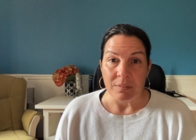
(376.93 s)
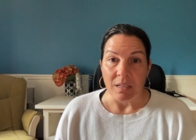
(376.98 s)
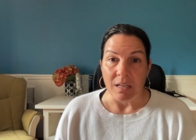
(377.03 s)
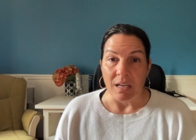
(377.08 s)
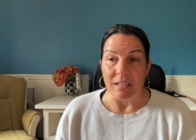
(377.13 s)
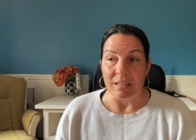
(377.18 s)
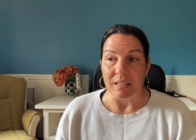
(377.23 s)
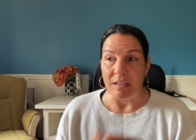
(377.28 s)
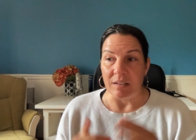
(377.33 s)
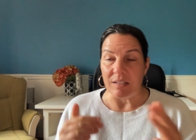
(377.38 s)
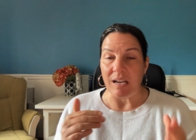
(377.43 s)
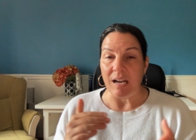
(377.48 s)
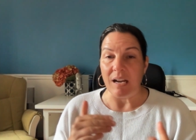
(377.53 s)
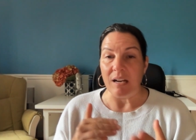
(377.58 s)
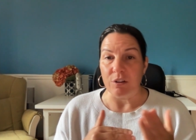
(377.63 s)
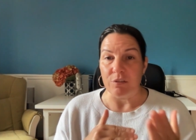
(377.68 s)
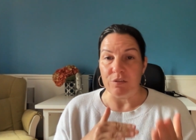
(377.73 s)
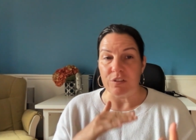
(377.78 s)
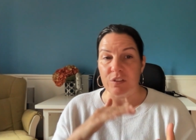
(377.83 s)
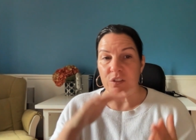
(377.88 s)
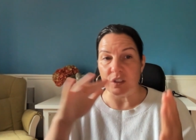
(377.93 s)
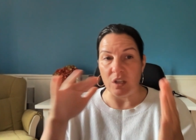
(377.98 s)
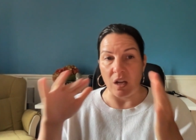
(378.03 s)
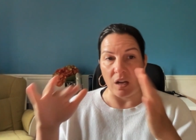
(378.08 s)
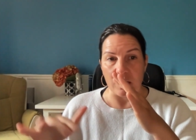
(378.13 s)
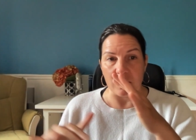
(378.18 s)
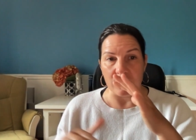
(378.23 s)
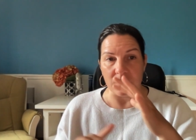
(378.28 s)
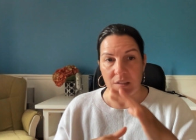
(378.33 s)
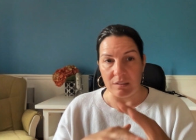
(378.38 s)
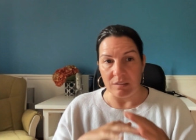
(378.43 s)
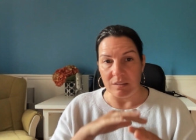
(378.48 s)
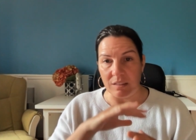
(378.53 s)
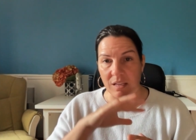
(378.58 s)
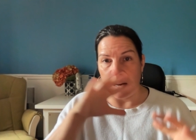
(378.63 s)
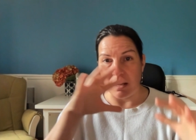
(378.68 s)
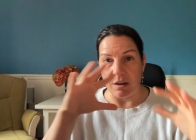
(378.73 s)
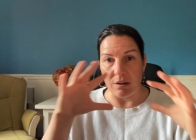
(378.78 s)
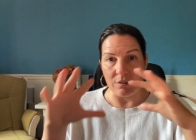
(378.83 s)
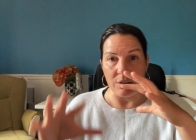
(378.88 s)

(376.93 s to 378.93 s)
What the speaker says: And they're kind of stuck there,